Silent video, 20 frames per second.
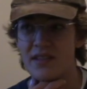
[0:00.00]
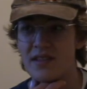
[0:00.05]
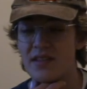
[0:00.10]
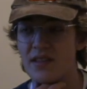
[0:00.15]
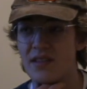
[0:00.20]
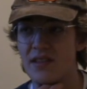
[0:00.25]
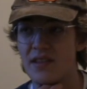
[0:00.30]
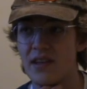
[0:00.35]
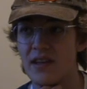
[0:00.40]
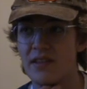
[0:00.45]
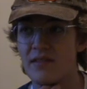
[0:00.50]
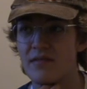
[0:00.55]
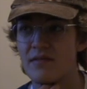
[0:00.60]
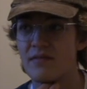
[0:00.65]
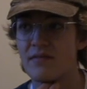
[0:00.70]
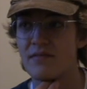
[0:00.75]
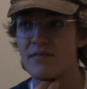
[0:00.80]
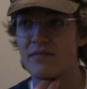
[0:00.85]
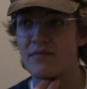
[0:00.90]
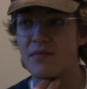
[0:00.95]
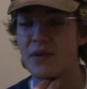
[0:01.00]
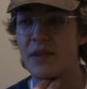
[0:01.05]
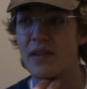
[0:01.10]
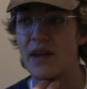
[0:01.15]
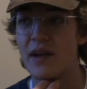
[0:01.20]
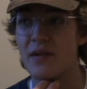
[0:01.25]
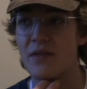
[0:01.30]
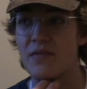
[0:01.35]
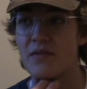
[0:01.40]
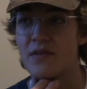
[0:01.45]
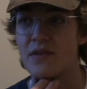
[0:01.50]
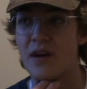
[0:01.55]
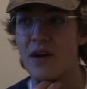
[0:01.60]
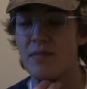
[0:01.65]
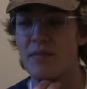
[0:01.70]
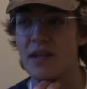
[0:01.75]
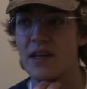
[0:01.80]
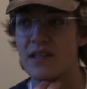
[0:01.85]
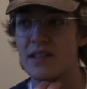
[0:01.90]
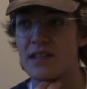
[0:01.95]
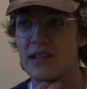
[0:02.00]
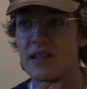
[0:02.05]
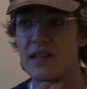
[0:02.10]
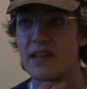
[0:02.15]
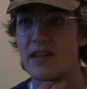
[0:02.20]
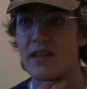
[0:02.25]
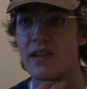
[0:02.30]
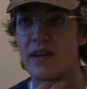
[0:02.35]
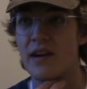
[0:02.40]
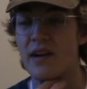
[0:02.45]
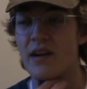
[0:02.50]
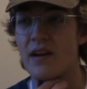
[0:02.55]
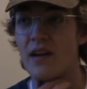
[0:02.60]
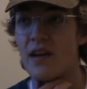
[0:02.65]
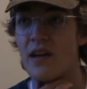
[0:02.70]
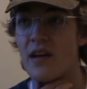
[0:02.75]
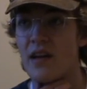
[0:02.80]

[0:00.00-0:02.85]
since I put that over top last night in there.